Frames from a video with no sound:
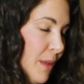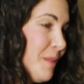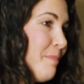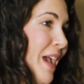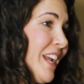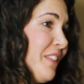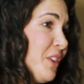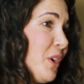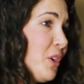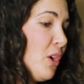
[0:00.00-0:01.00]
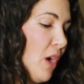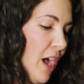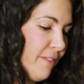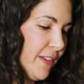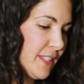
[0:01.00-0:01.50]
Back at the GOCO
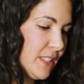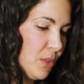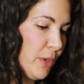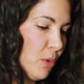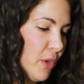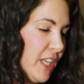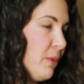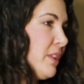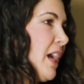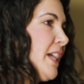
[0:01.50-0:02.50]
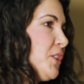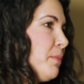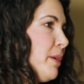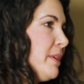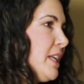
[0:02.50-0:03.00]
office, we are working with Kaiser
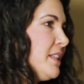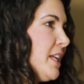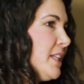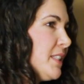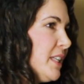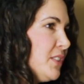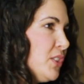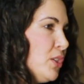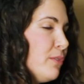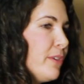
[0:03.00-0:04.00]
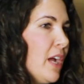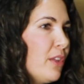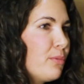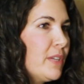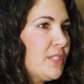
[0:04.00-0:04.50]
Permanente's Institute for
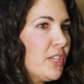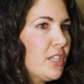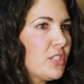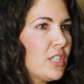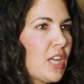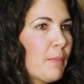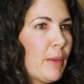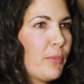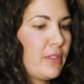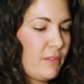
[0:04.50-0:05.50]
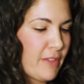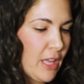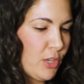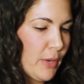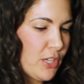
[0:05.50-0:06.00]
Health Research to come up with an
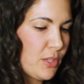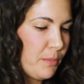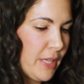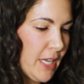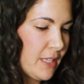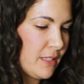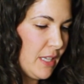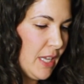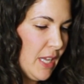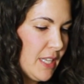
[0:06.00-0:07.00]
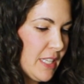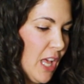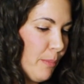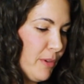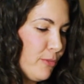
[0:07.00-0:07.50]
evaluation plan to
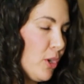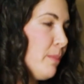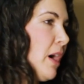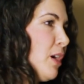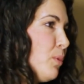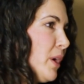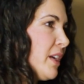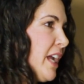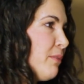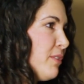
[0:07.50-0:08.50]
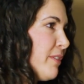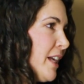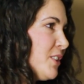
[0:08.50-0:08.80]
help inform our work and refine